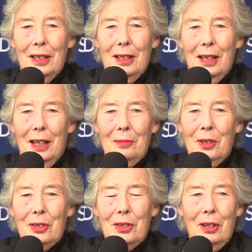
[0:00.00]
I'm
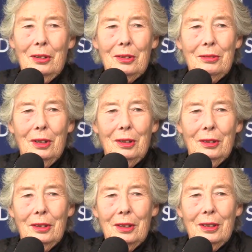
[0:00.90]
just so thrilled
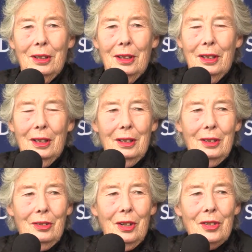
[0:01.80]
that
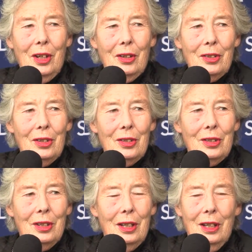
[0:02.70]
dressage is
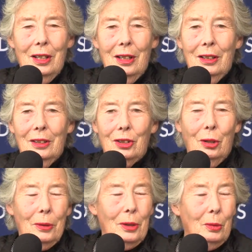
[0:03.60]
top
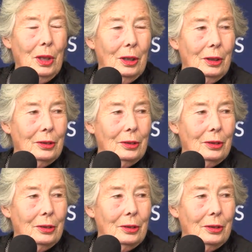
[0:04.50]
of the world.